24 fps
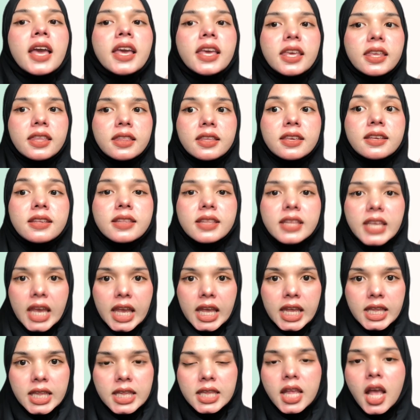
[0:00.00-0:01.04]
In this
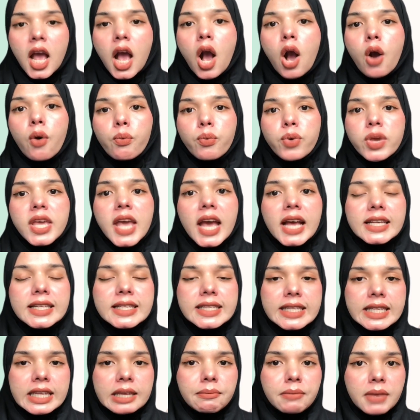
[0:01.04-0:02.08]
case, we
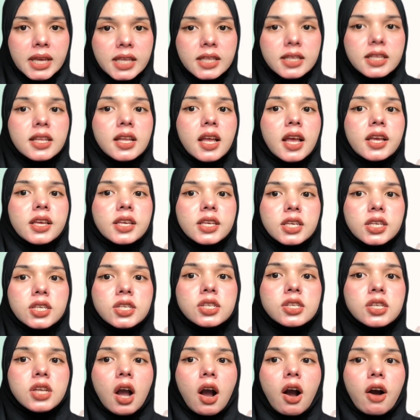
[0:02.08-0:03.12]
estimate
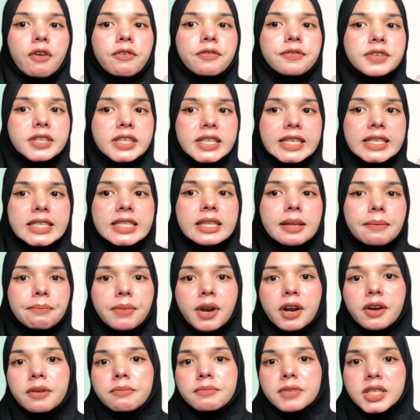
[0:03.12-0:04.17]
each of these
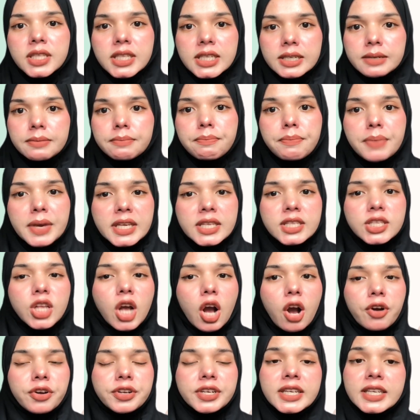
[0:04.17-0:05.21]
parameters based
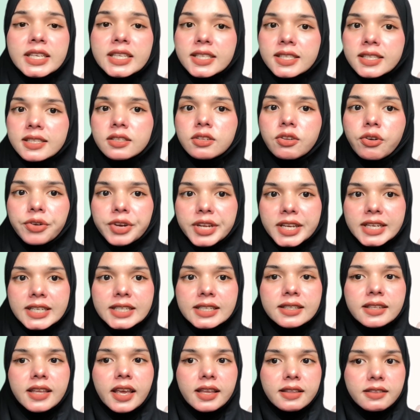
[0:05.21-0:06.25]
on historical
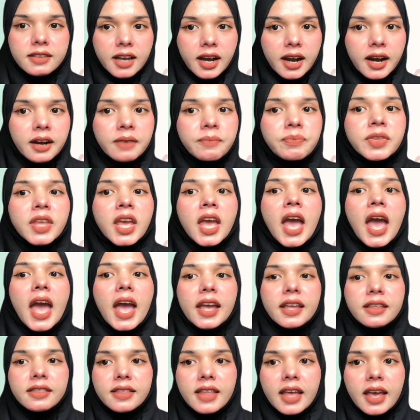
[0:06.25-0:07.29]
data
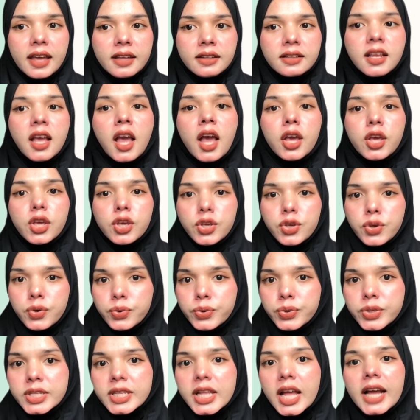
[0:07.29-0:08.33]
and then
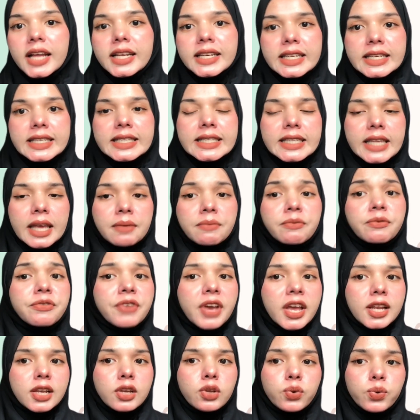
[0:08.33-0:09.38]
use the same
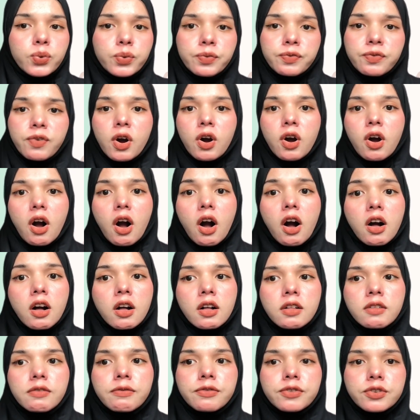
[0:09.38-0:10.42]
value for
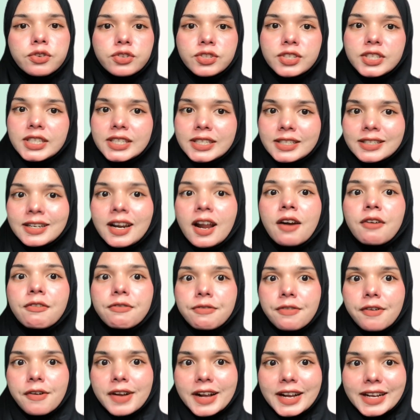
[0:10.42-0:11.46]
all future
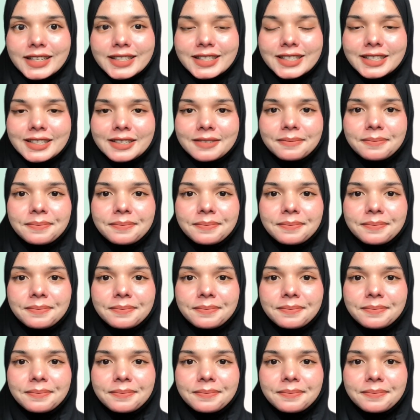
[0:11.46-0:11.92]
forecasts.